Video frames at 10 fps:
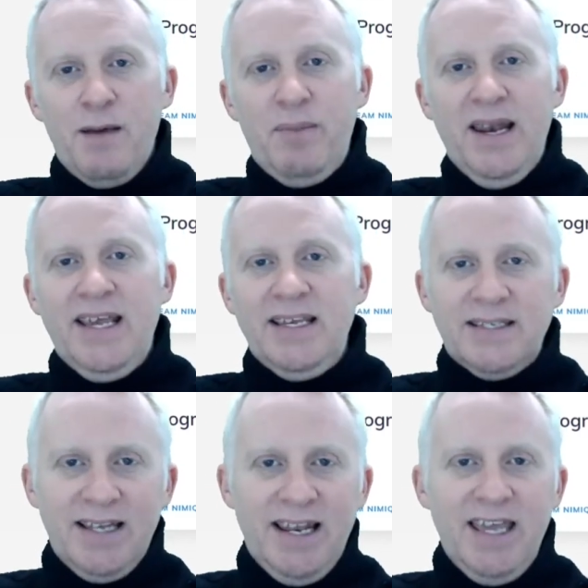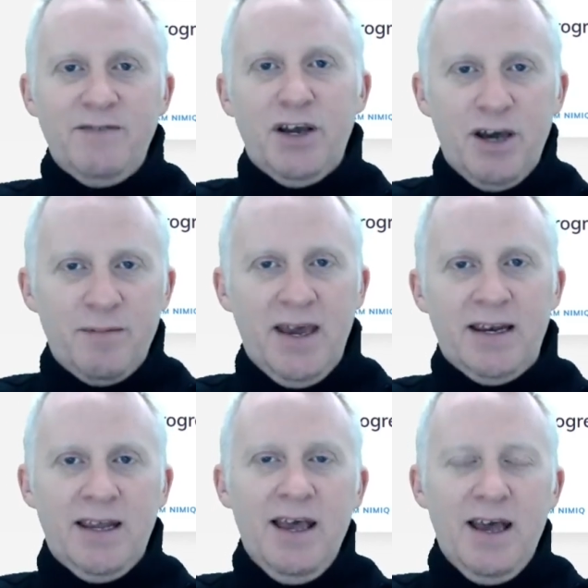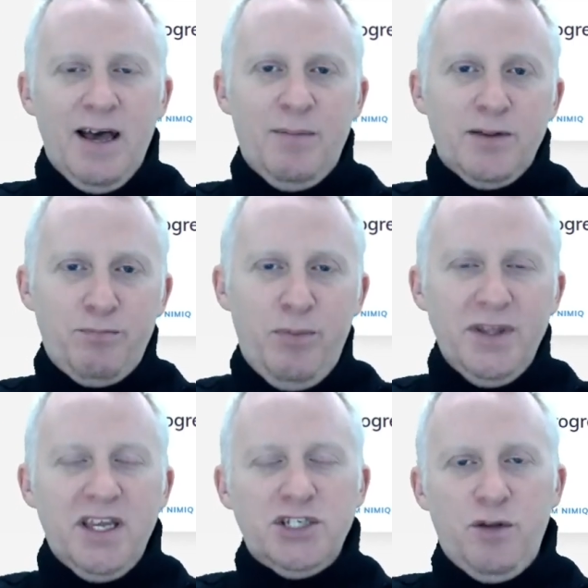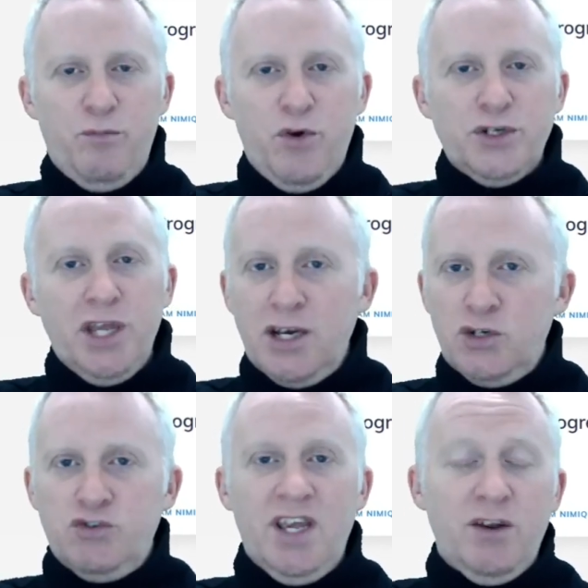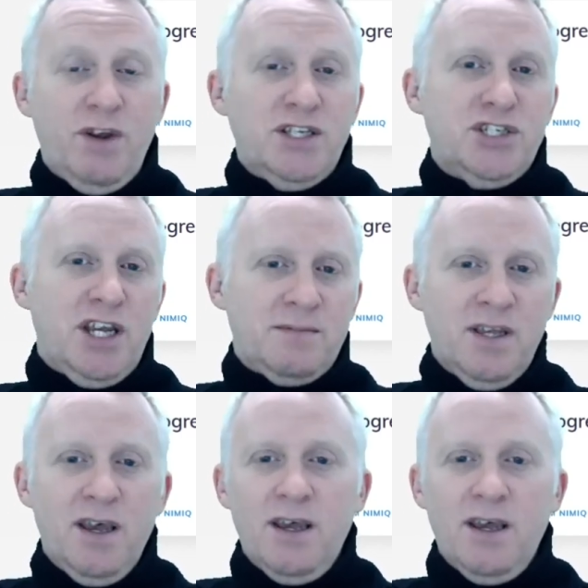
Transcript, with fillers: Please leave a comment about potential project great gems